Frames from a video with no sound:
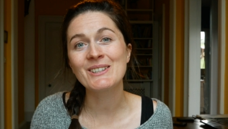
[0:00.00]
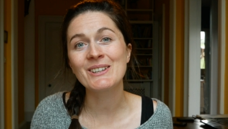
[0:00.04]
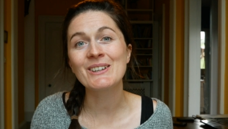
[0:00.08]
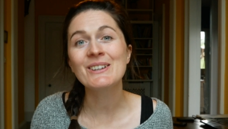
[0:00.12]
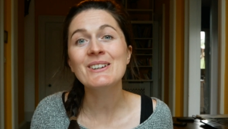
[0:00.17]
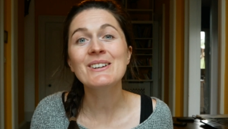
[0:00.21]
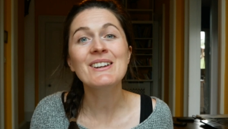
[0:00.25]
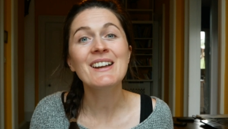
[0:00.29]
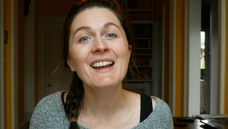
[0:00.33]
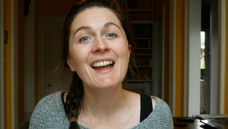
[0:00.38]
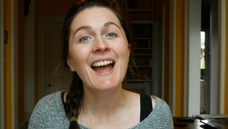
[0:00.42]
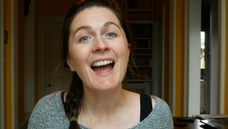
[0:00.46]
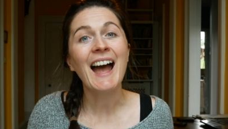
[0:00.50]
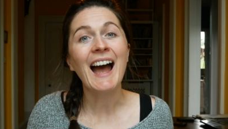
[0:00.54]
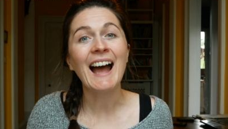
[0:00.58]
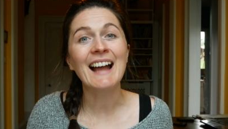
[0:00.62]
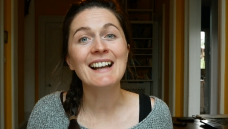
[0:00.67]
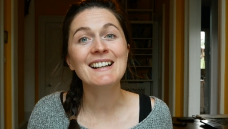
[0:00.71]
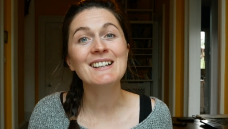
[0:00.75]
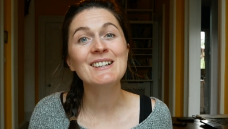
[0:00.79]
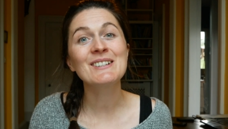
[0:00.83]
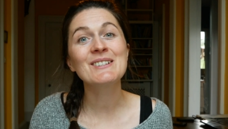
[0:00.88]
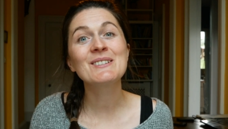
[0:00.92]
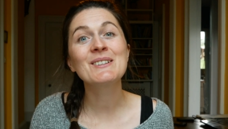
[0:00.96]
too
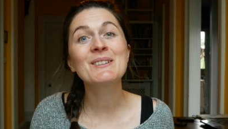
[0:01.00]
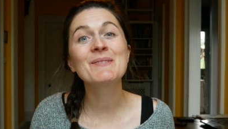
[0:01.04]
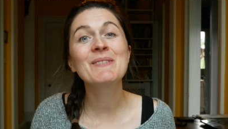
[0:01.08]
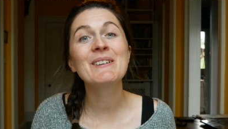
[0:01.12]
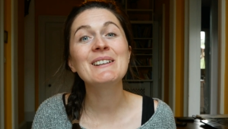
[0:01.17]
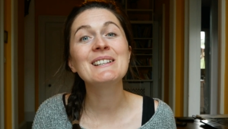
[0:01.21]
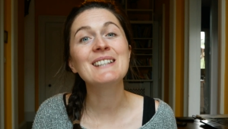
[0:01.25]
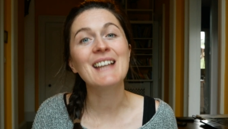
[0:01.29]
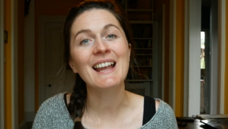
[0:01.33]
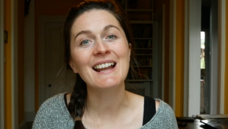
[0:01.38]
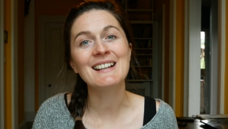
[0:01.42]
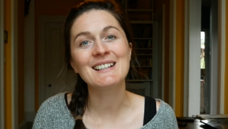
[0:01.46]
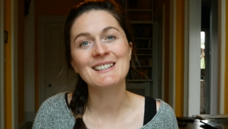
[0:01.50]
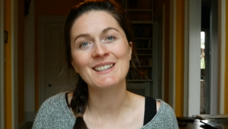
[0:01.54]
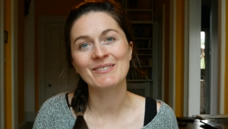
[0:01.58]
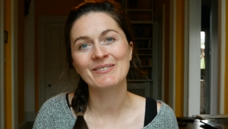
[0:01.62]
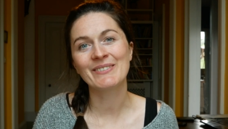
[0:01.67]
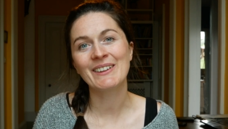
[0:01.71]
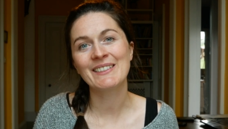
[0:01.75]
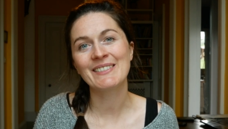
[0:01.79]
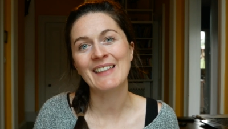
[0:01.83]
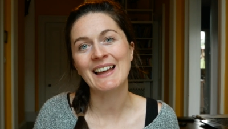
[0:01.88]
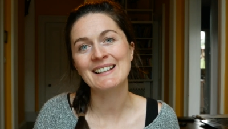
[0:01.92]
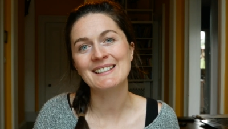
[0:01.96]
and present
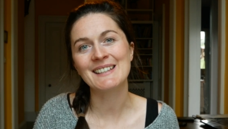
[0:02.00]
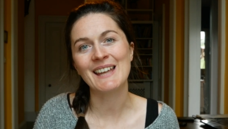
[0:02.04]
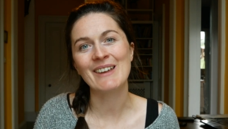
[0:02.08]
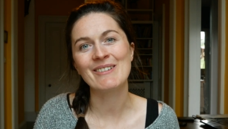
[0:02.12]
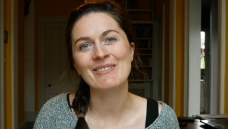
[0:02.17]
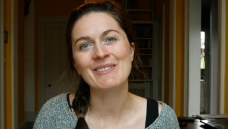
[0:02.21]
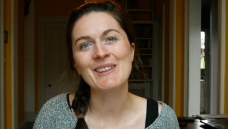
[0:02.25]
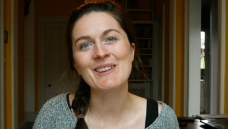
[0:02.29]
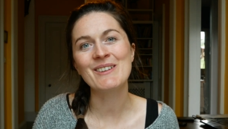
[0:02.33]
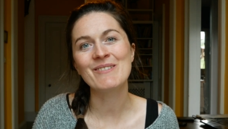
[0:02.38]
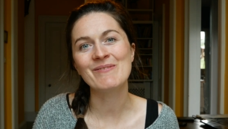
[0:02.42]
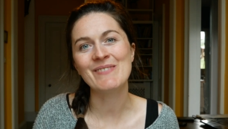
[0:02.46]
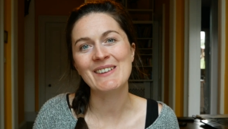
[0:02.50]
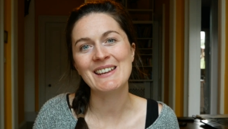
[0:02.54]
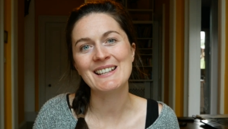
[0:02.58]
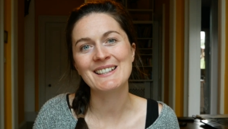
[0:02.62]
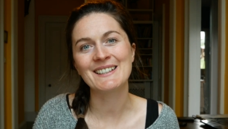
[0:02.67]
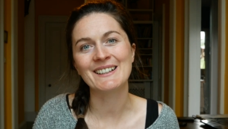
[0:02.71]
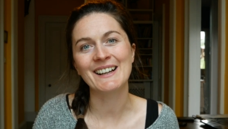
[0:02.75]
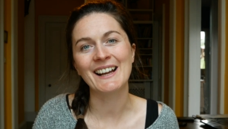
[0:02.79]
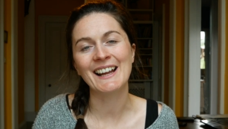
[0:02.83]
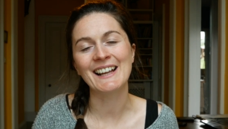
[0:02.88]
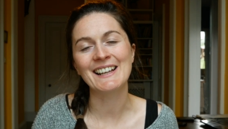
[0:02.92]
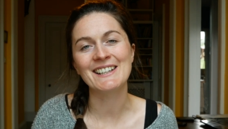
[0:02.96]
something that definitely meets
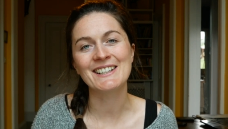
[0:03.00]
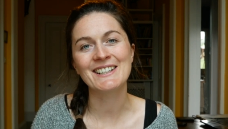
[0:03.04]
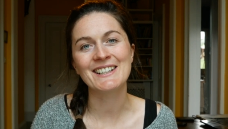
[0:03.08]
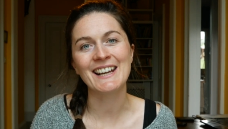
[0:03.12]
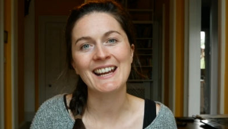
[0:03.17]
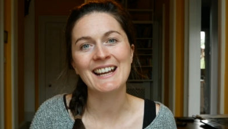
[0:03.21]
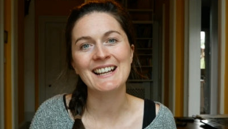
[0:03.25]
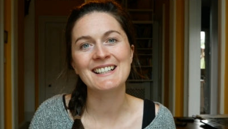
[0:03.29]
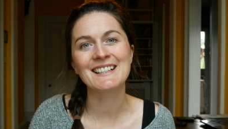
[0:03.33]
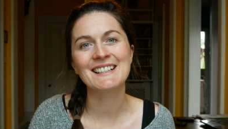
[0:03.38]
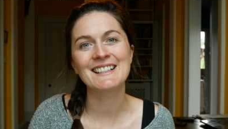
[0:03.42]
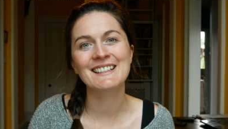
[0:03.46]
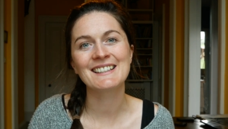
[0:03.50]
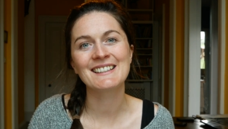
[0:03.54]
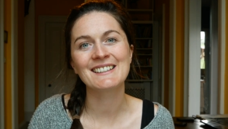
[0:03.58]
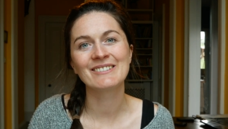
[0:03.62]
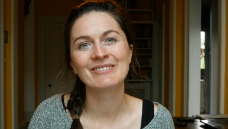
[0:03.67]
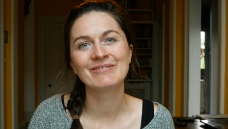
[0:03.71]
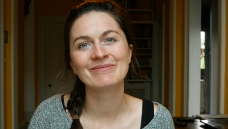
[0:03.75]
their interests.